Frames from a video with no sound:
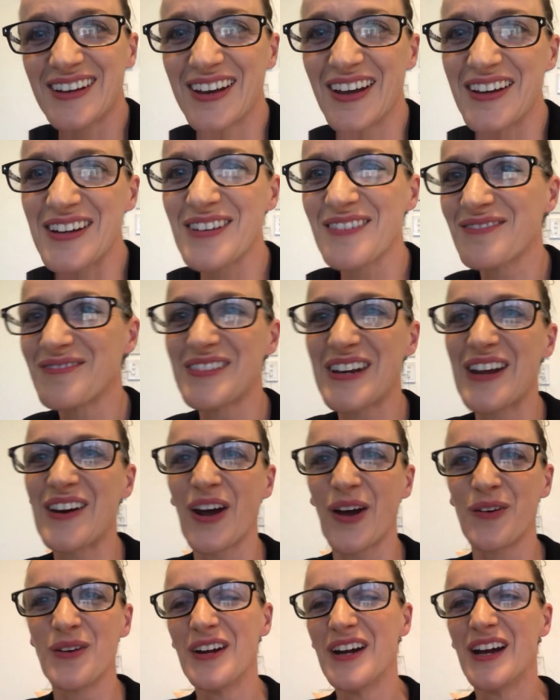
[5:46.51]
Like, you
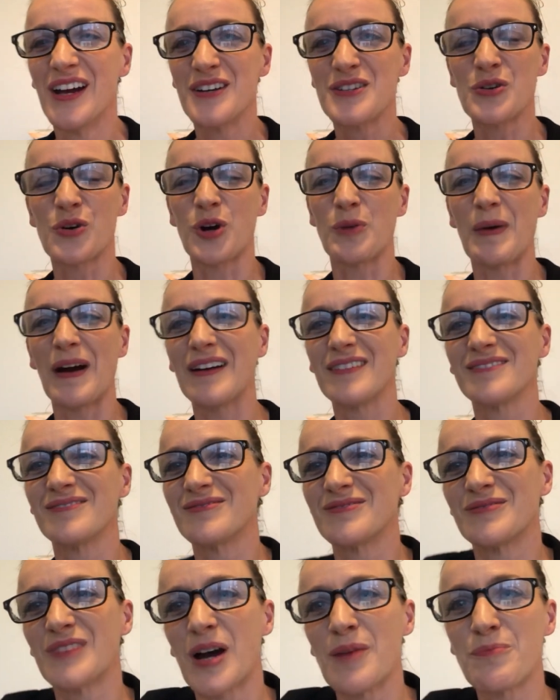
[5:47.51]
know, talk about
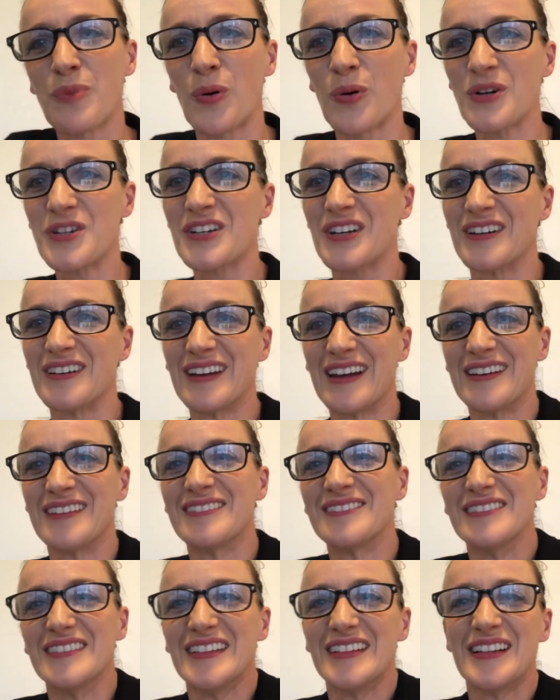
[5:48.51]
abortion
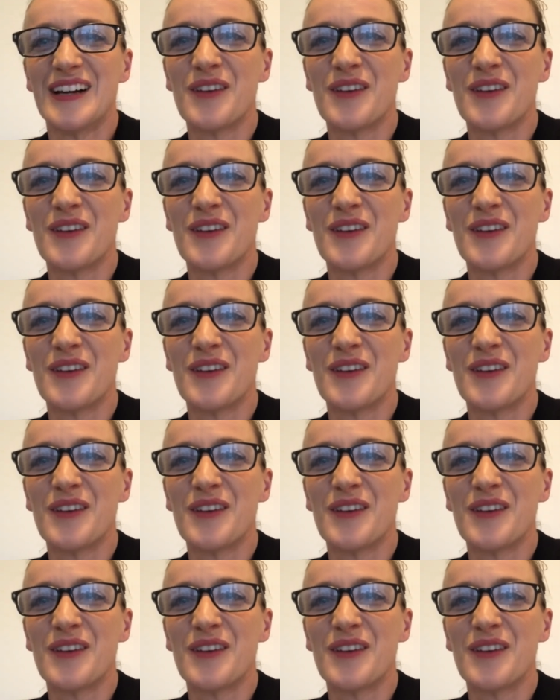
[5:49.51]
and